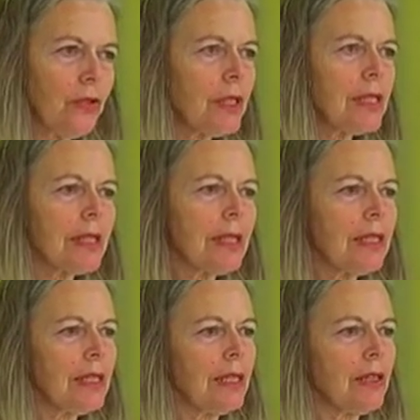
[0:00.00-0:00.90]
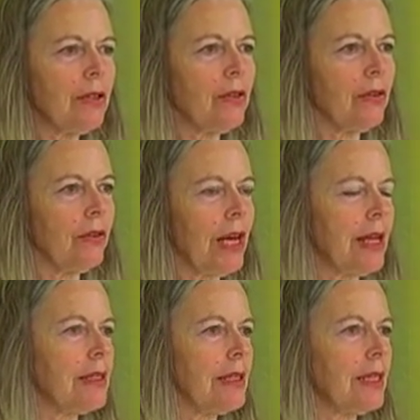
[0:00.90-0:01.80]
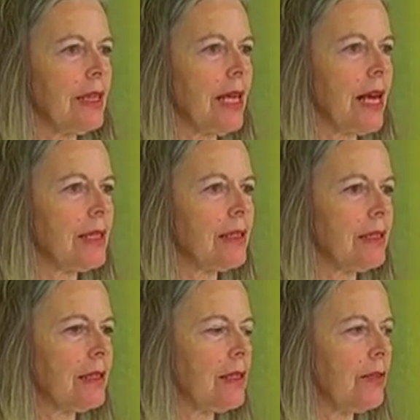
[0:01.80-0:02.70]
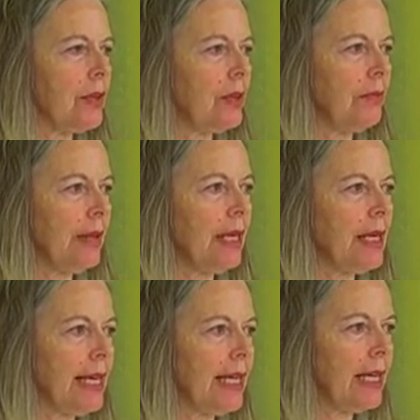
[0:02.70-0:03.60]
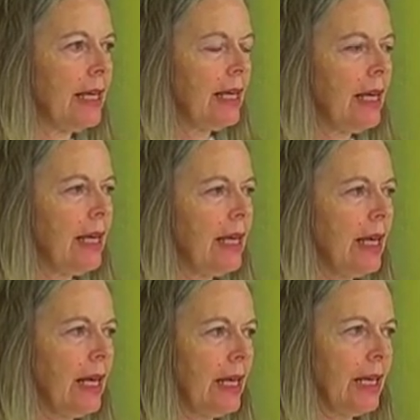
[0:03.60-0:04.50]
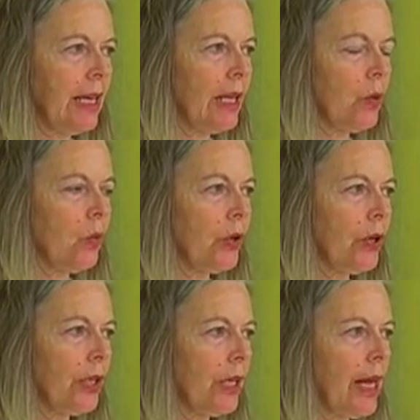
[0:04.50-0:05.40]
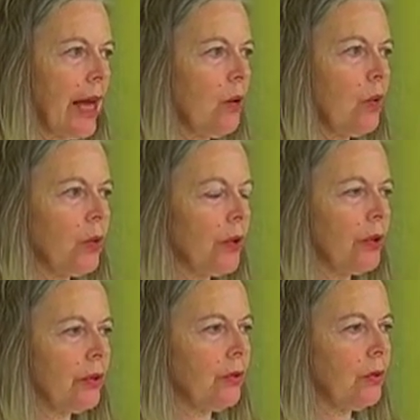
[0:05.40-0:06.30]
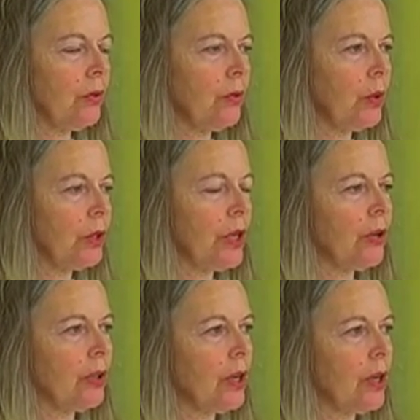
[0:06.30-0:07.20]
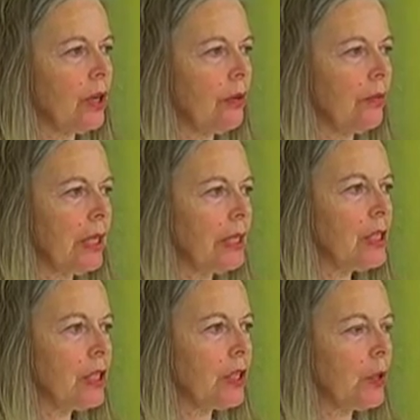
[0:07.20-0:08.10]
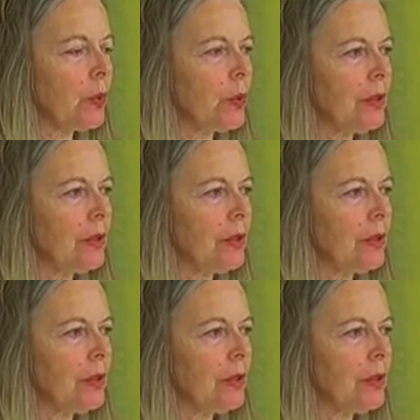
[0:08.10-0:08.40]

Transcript: just continue to rest in the essence of your being, and inward and outward will no longer be two.